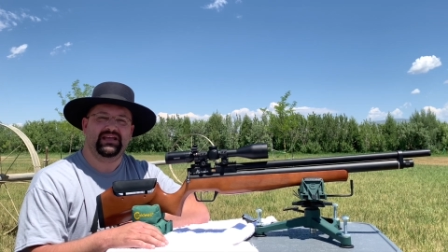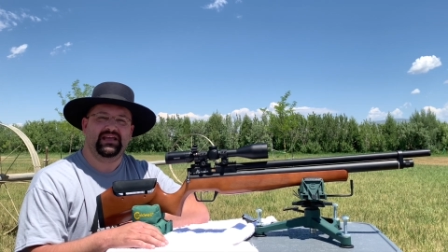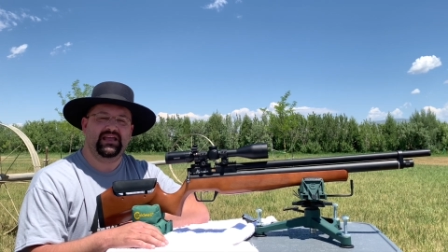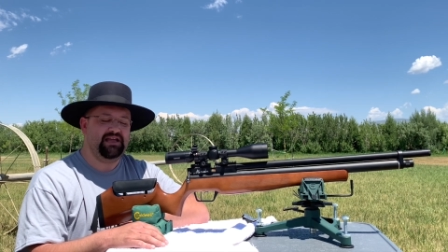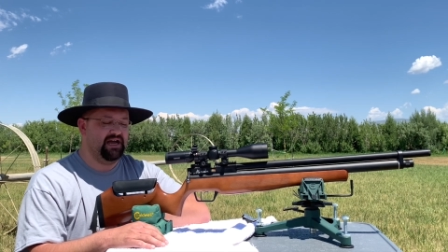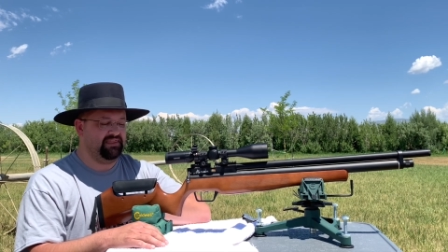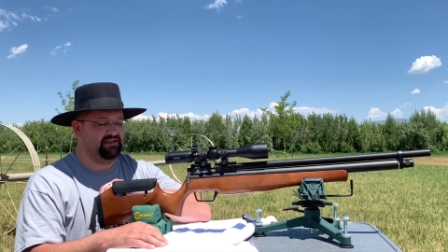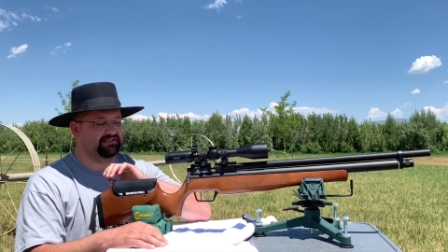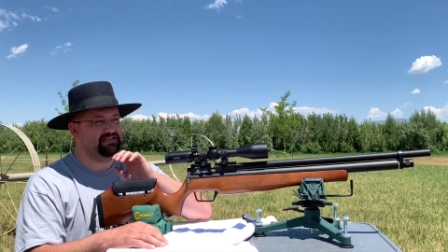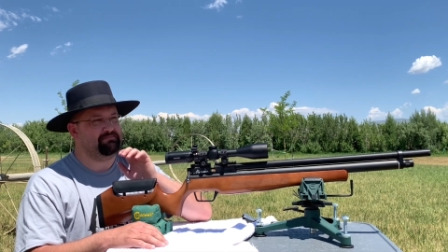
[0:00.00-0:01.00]
He got
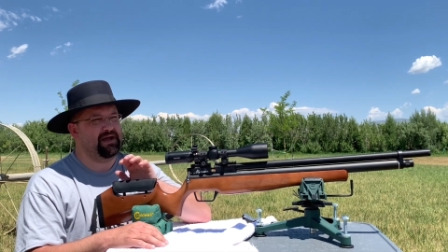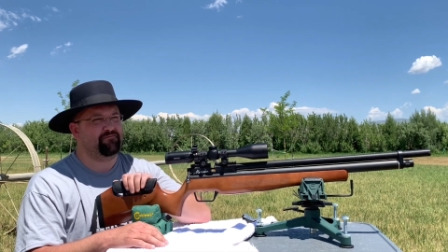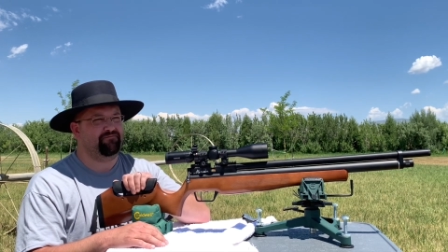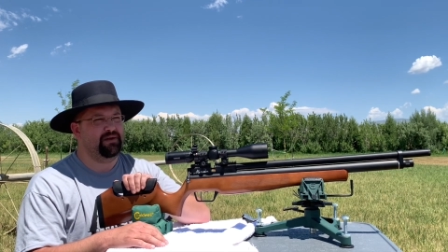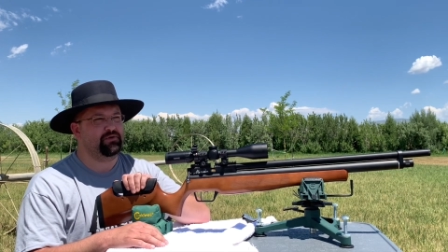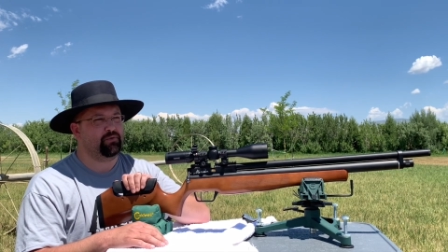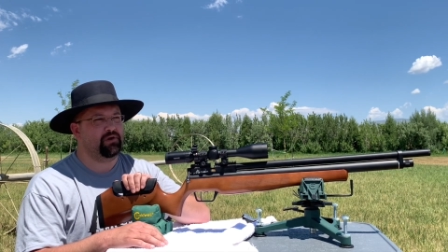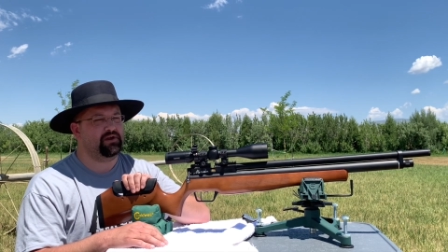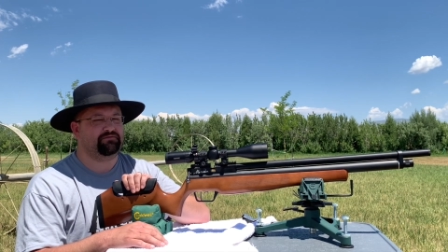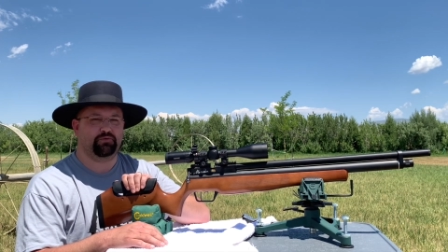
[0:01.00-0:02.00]
this in about
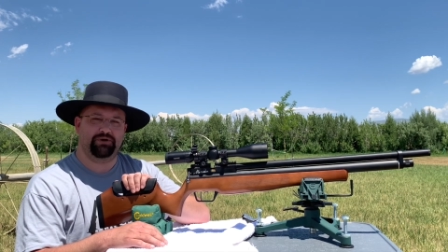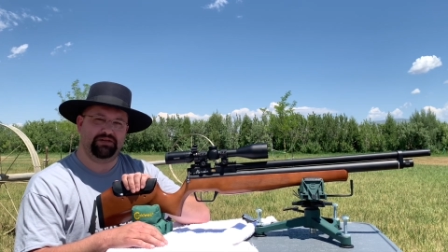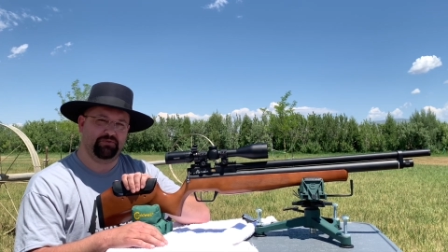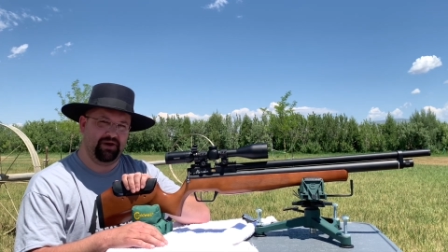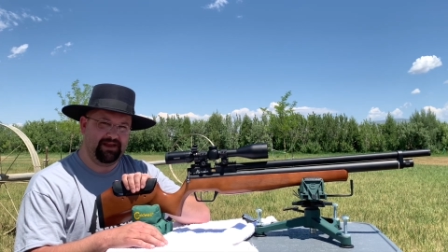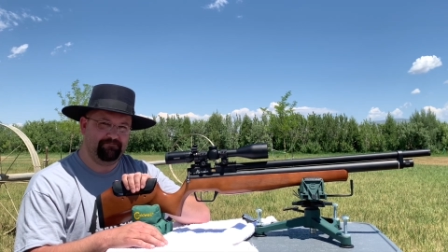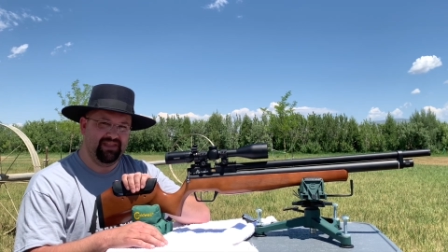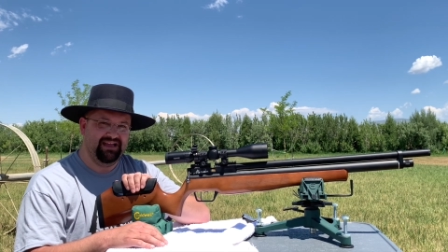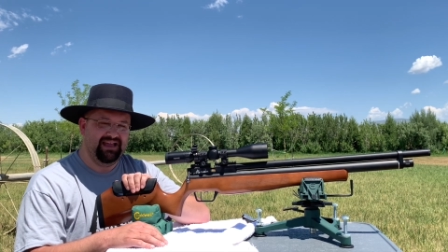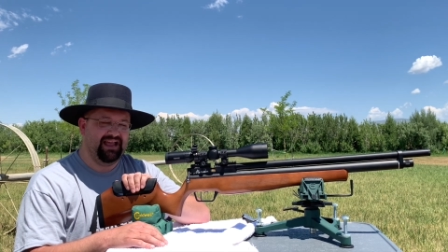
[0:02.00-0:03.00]
February of 2020,
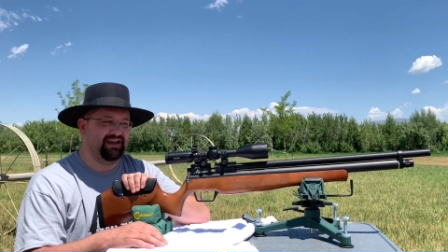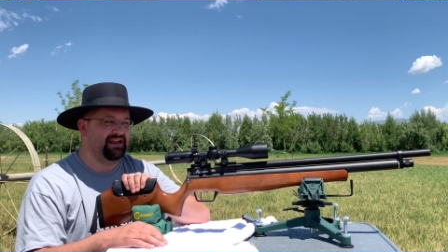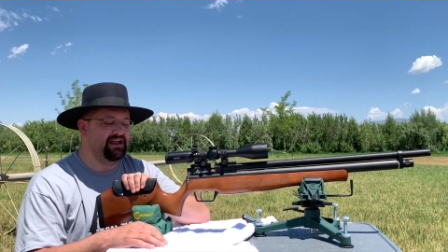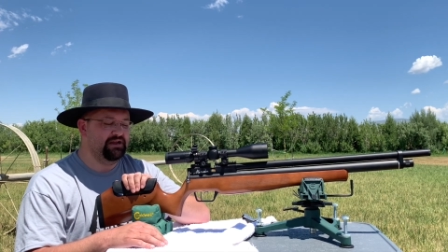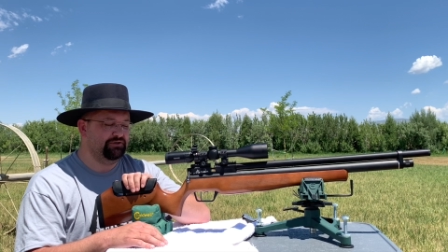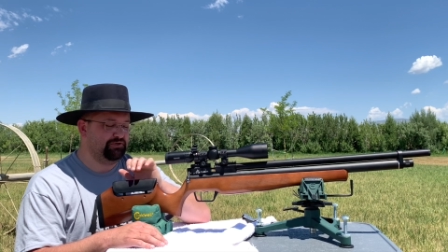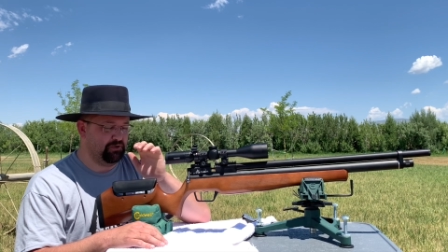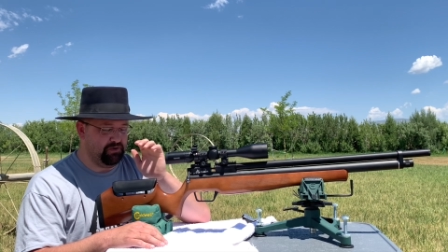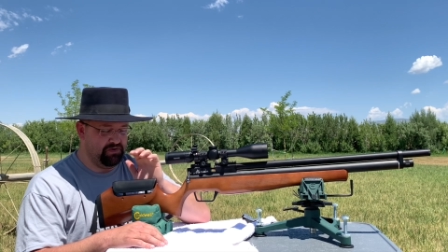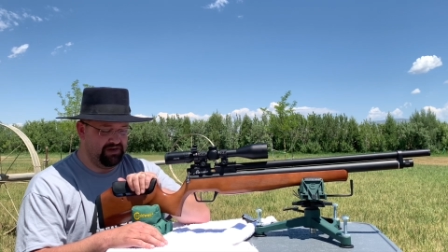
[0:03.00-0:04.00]
and he
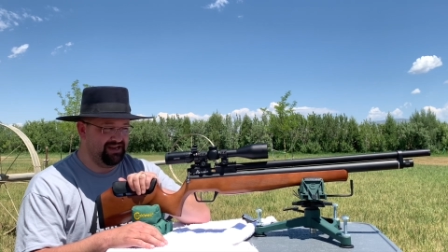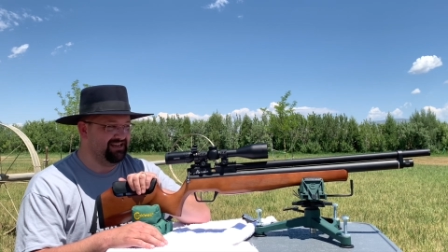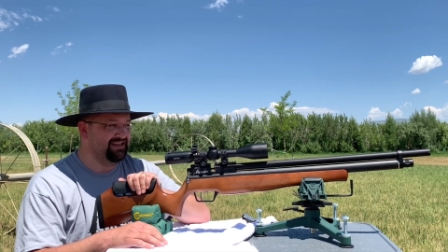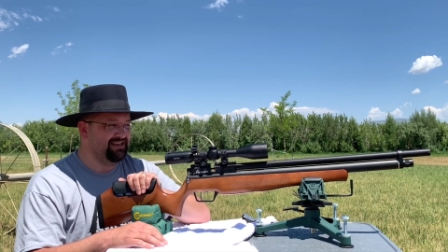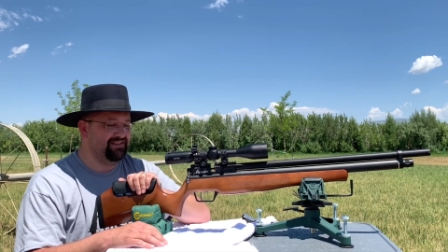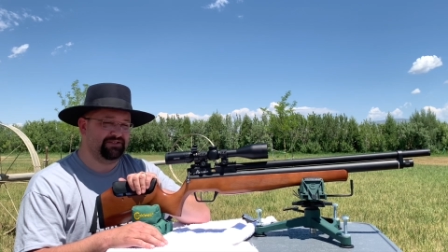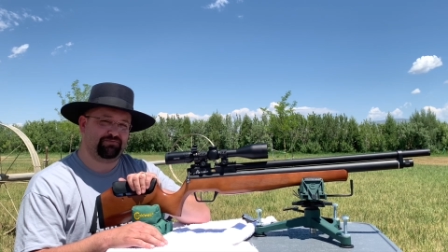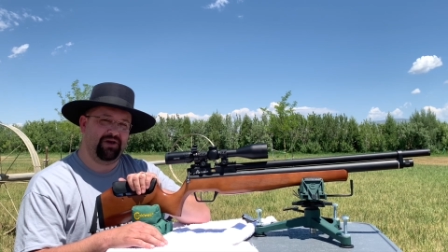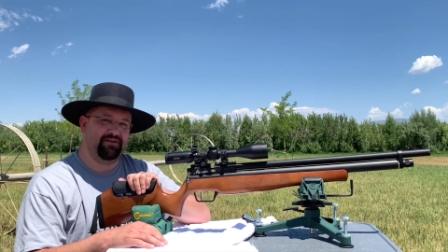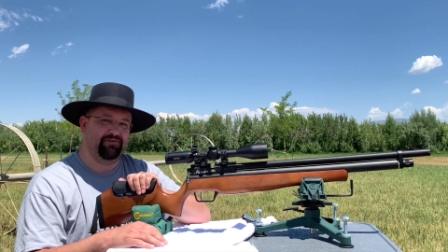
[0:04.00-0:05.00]
enjoyed this
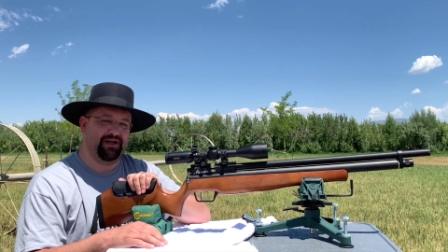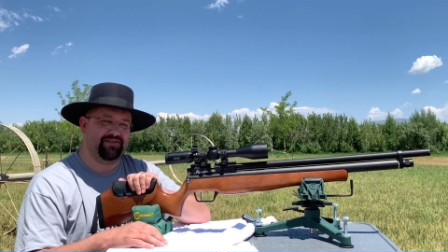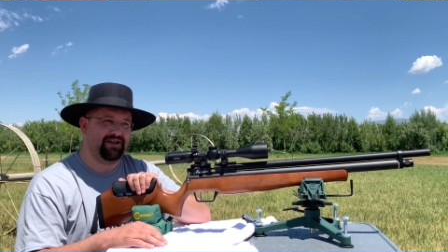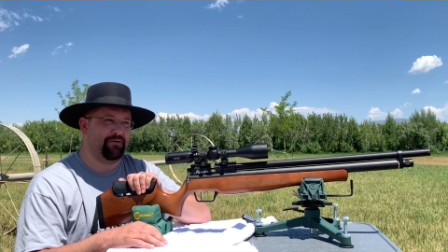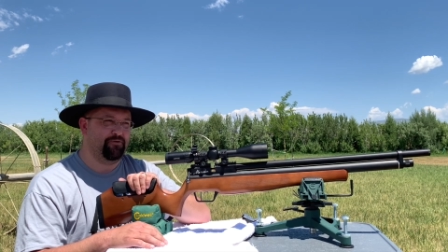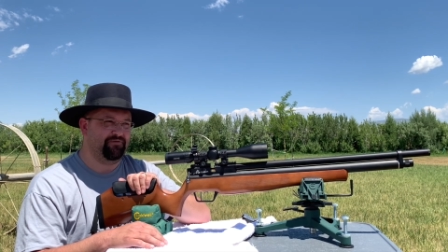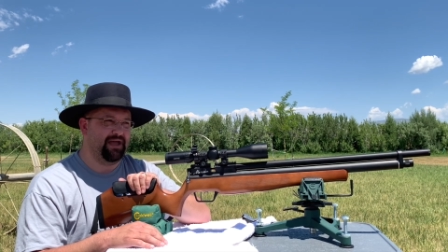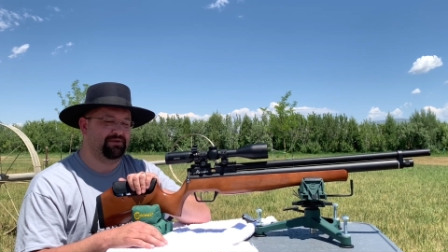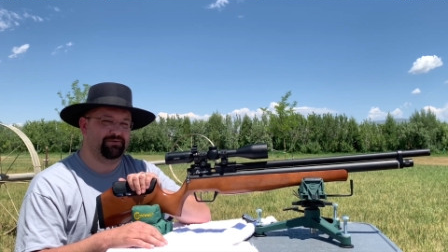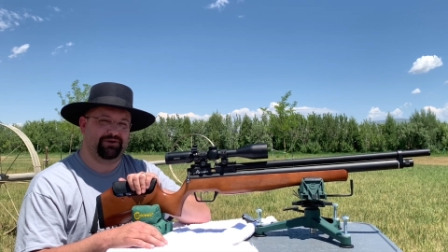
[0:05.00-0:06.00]
rifle, I think our whole
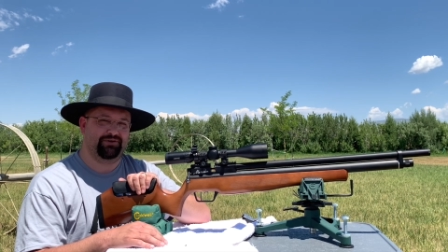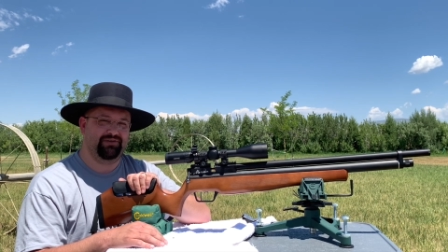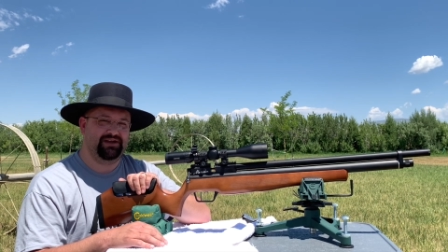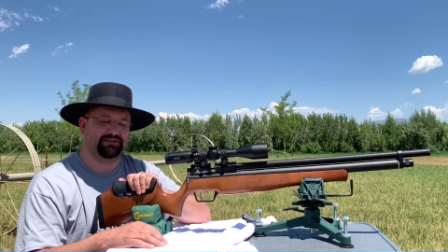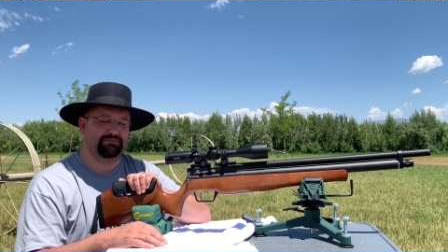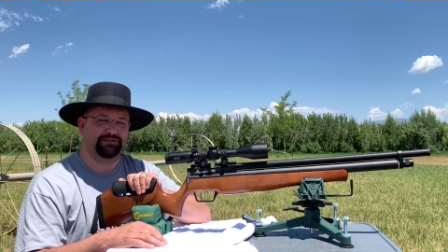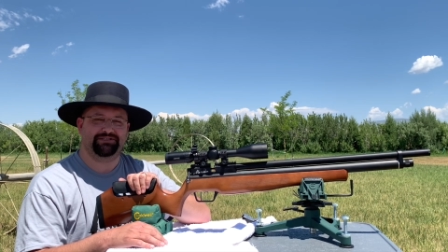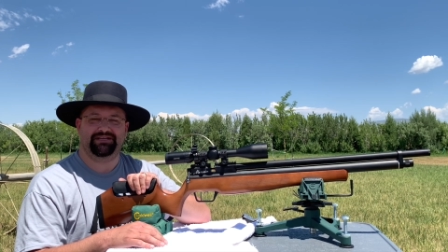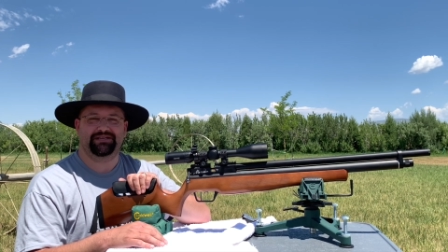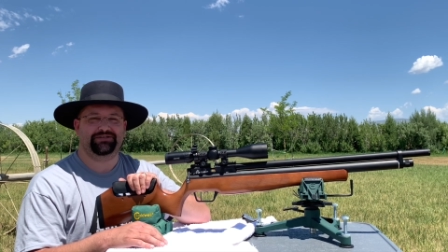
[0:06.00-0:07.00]
family would agree, as much
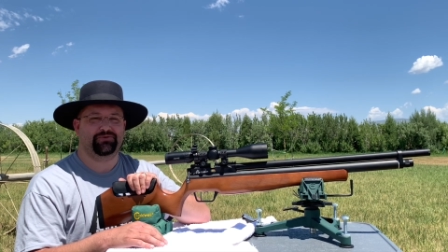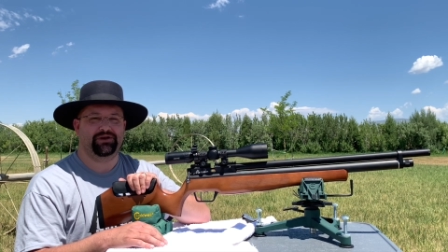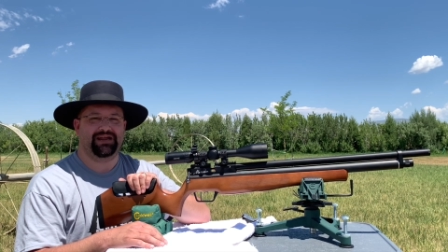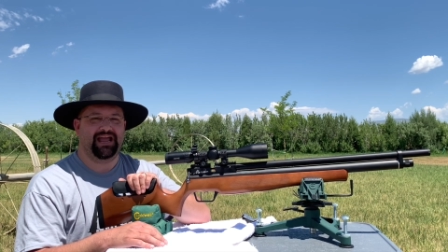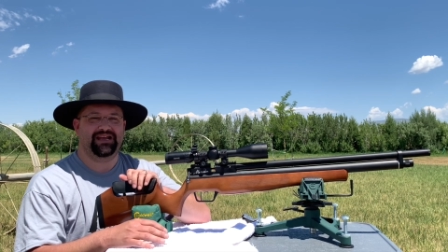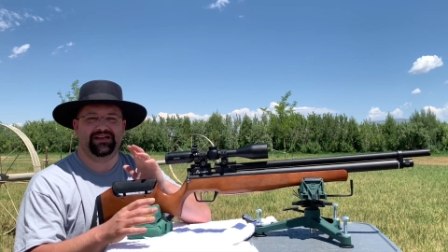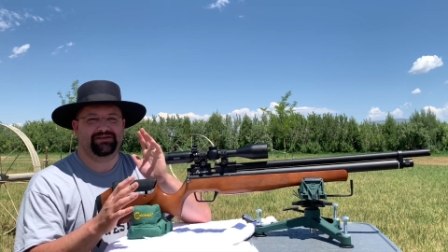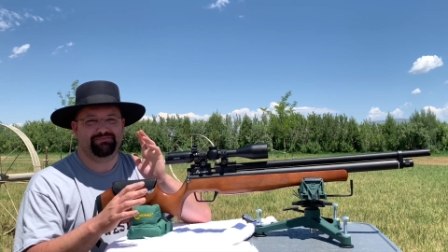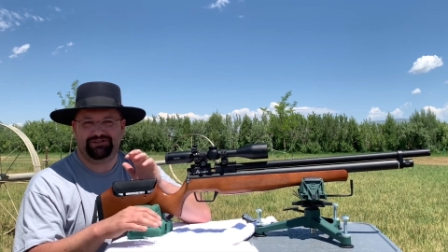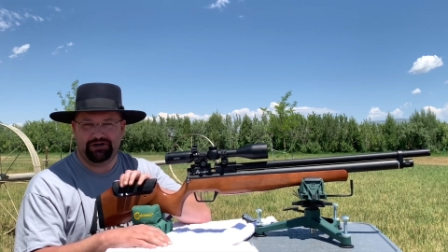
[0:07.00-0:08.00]
as he enjoyed any
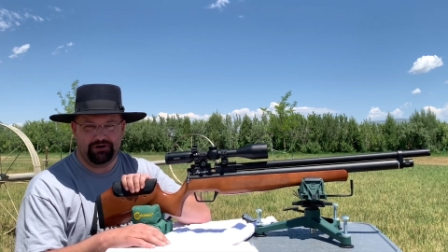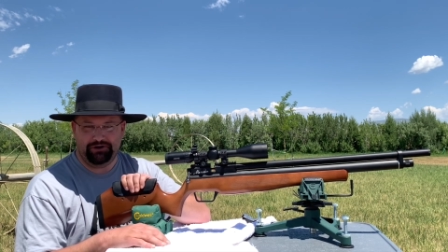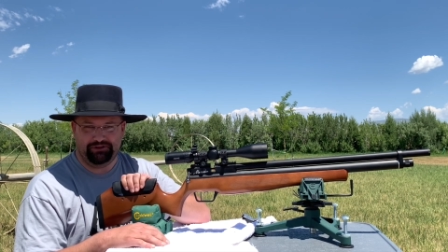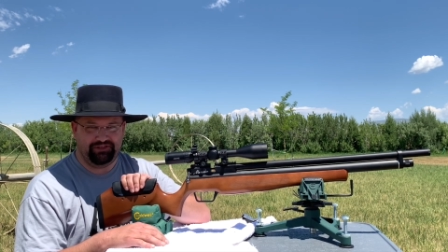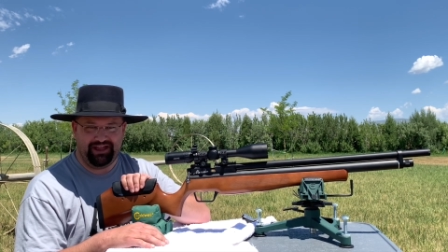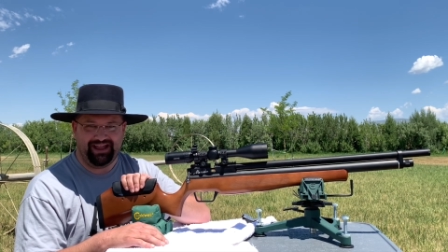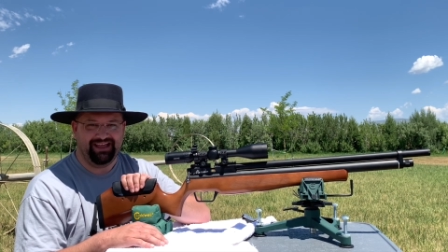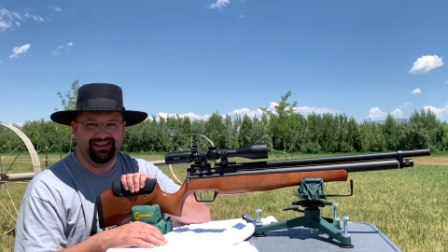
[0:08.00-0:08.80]
material thing